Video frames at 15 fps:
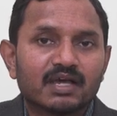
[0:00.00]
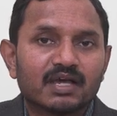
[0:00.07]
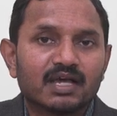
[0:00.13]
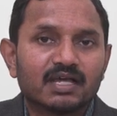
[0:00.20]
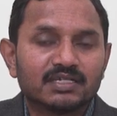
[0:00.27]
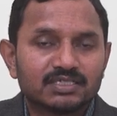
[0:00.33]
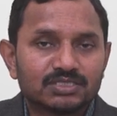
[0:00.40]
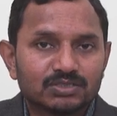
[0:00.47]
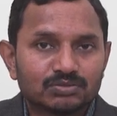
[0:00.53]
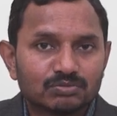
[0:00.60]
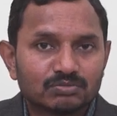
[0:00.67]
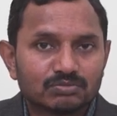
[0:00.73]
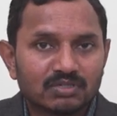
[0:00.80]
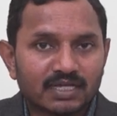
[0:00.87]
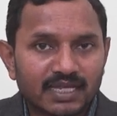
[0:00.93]
and
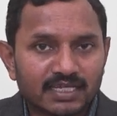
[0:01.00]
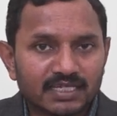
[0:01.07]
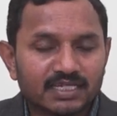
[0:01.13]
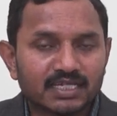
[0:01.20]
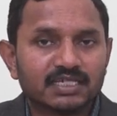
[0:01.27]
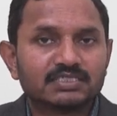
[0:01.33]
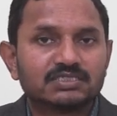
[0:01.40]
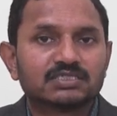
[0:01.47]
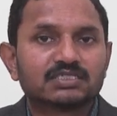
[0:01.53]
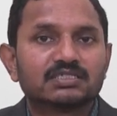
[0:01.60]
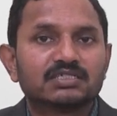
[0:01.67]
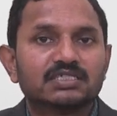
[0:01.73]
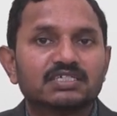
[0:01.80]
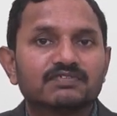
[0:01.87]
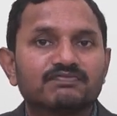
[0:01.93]
to engage
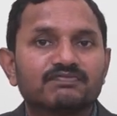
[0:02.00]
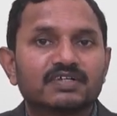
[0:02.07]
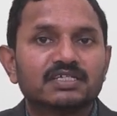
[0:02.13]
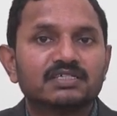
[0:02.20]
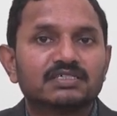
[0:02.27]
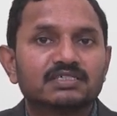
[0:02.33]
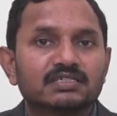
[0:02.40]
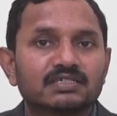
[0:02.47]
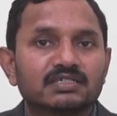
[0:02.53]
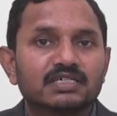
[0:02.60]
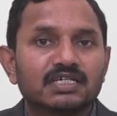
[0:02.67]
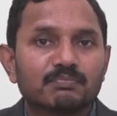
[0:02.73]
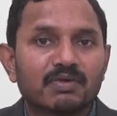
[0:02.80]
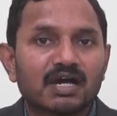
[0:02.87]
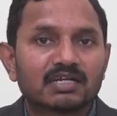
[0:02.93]
different
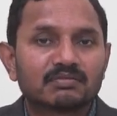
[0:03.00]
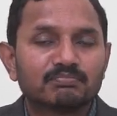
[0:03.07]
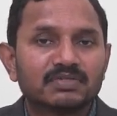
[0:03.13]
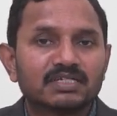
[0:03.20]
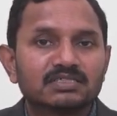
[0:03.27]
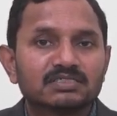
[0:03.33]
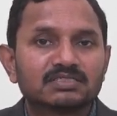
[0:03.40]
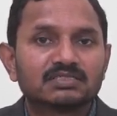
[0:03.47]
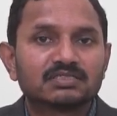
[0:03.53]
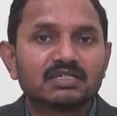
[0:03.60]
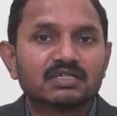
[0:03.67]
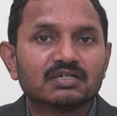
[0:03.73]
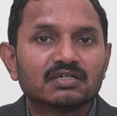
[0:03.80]
departments